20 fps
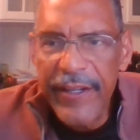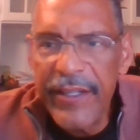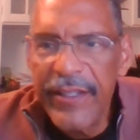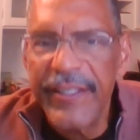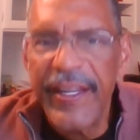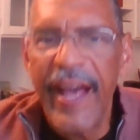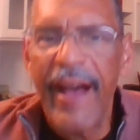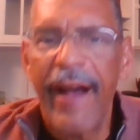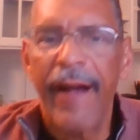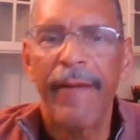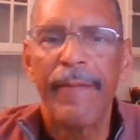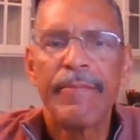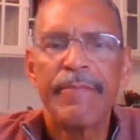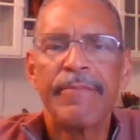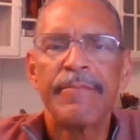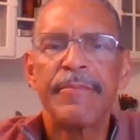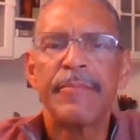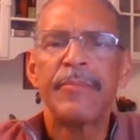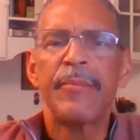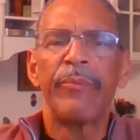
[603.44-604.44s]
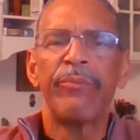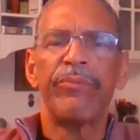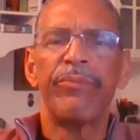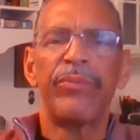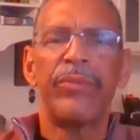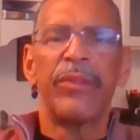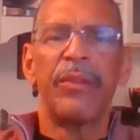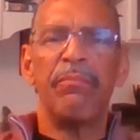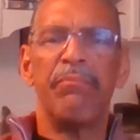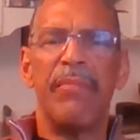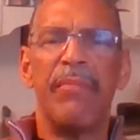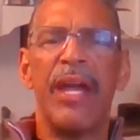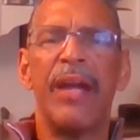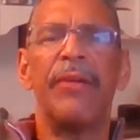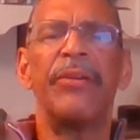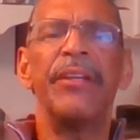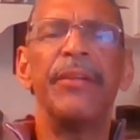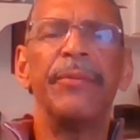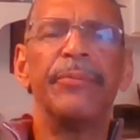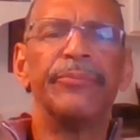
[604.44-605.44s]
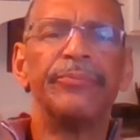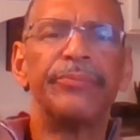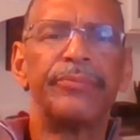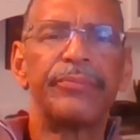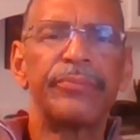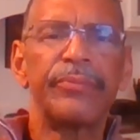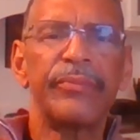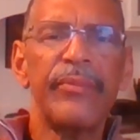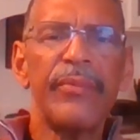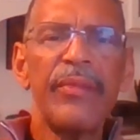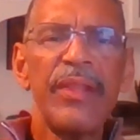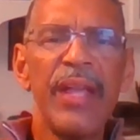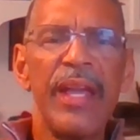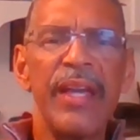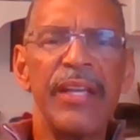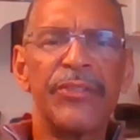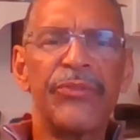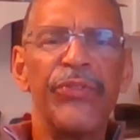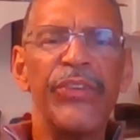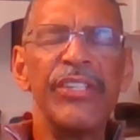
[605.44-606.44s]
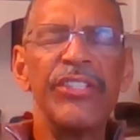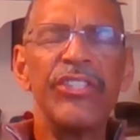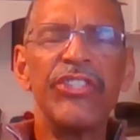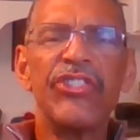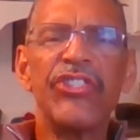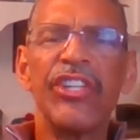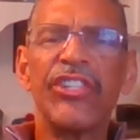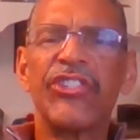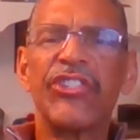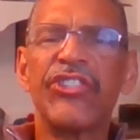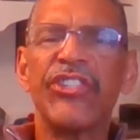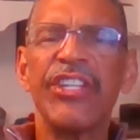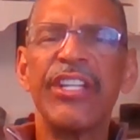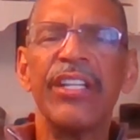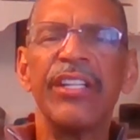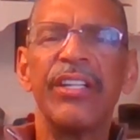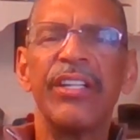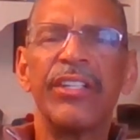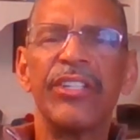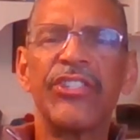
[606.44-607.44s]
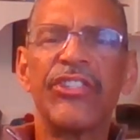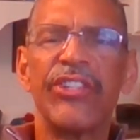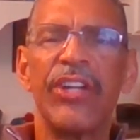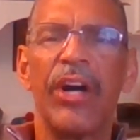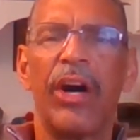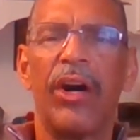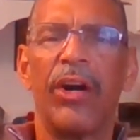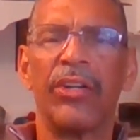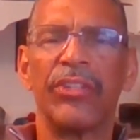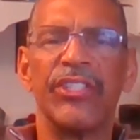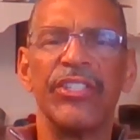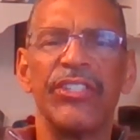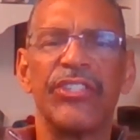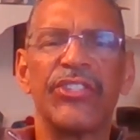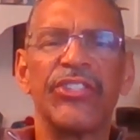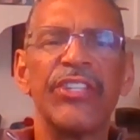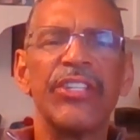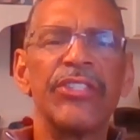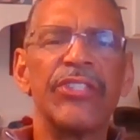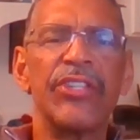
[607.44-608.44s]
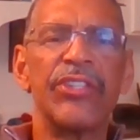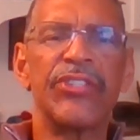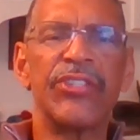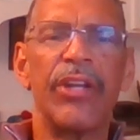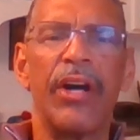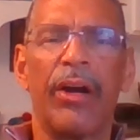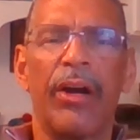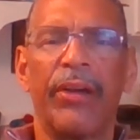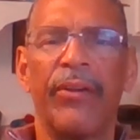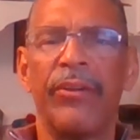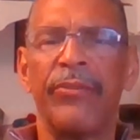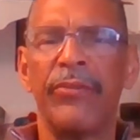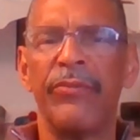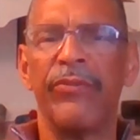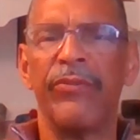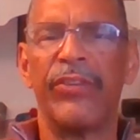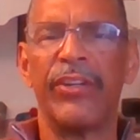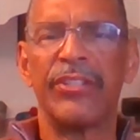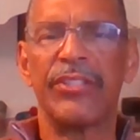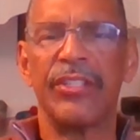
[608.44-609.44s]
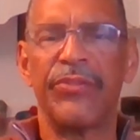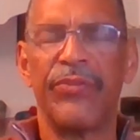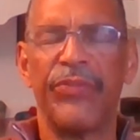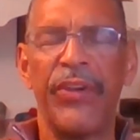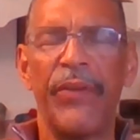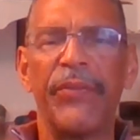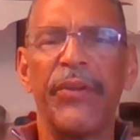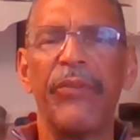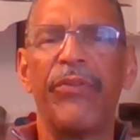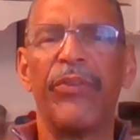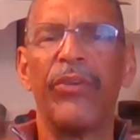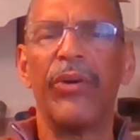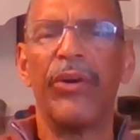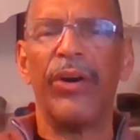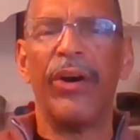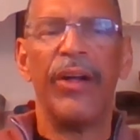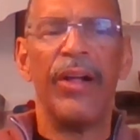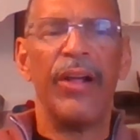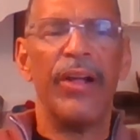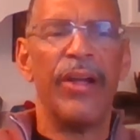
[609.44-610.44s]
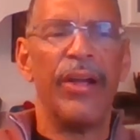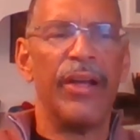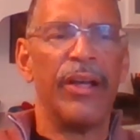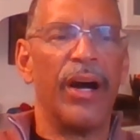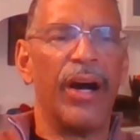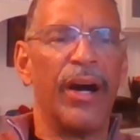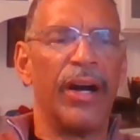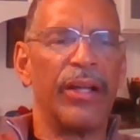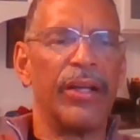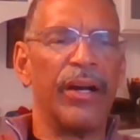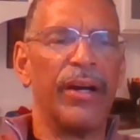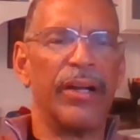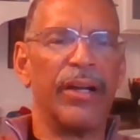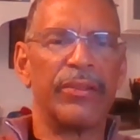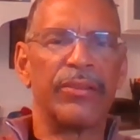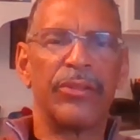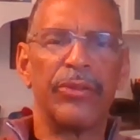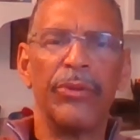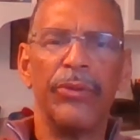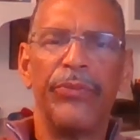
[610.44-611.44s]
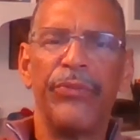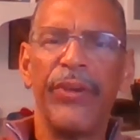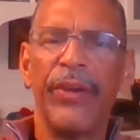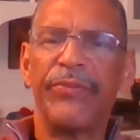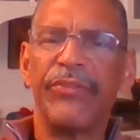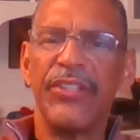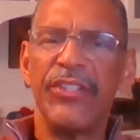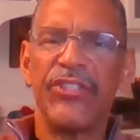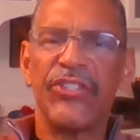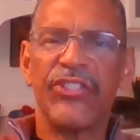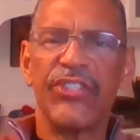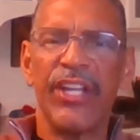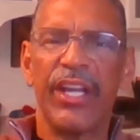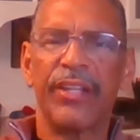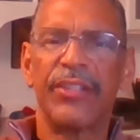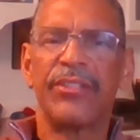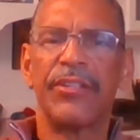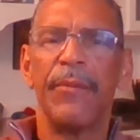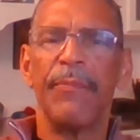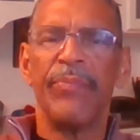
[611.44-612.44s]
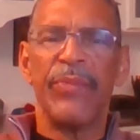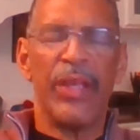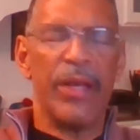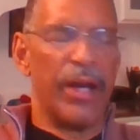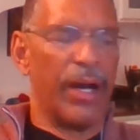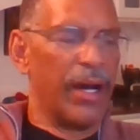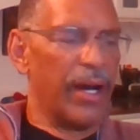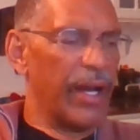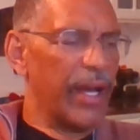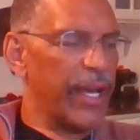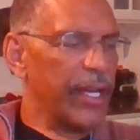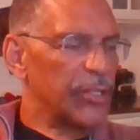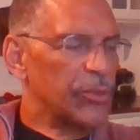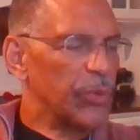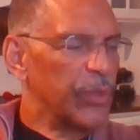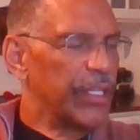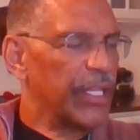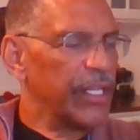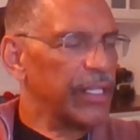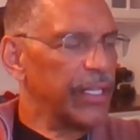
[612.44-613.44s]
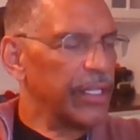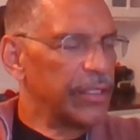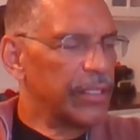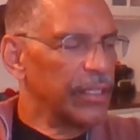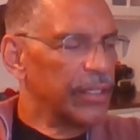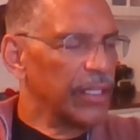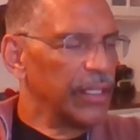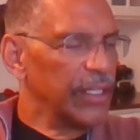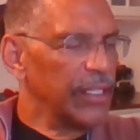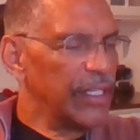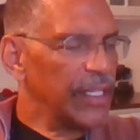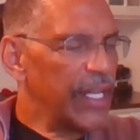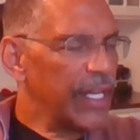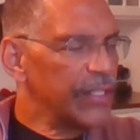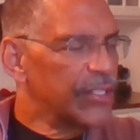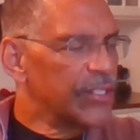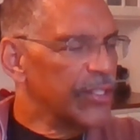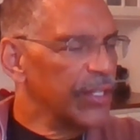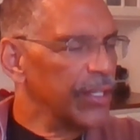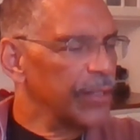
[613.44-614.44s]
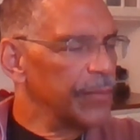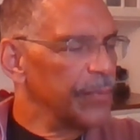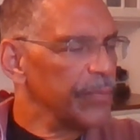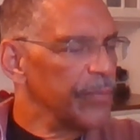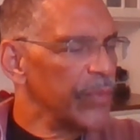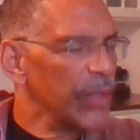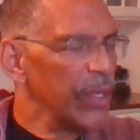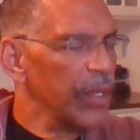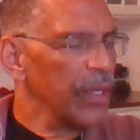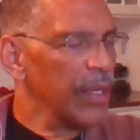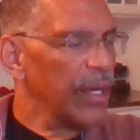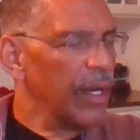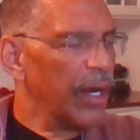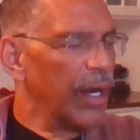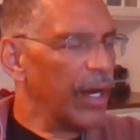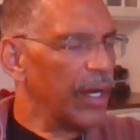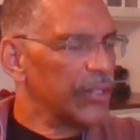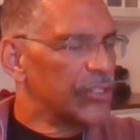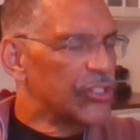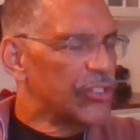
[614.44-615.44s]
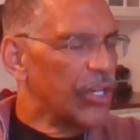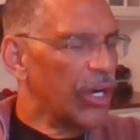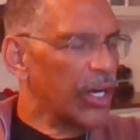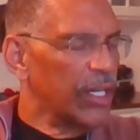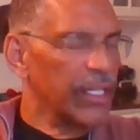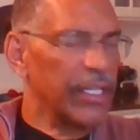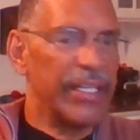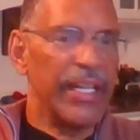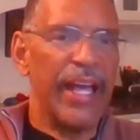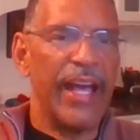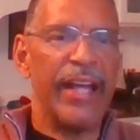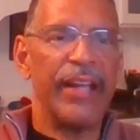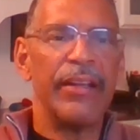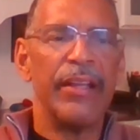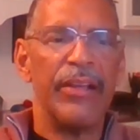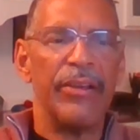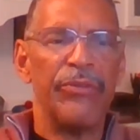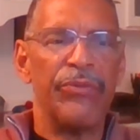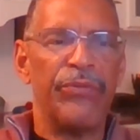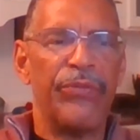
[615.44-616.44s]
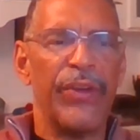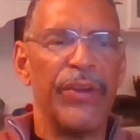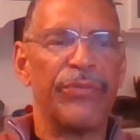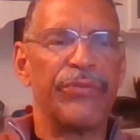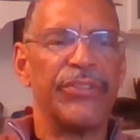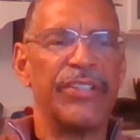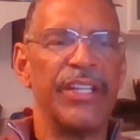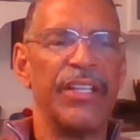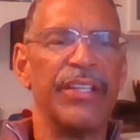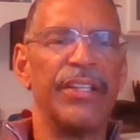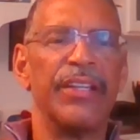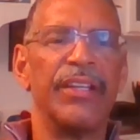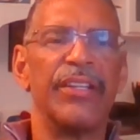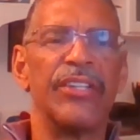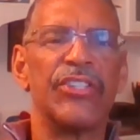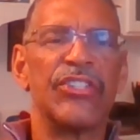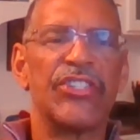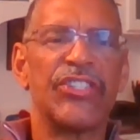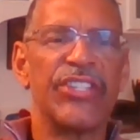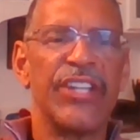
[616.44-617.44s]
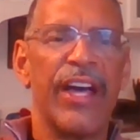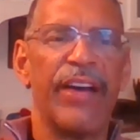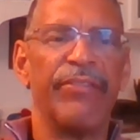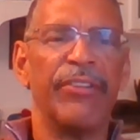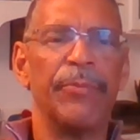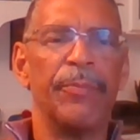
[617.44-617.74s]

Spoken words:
now, Mary has finished just singing her song. She sings a song in verses 54. Through 56, as we get into the lesson, starting at 57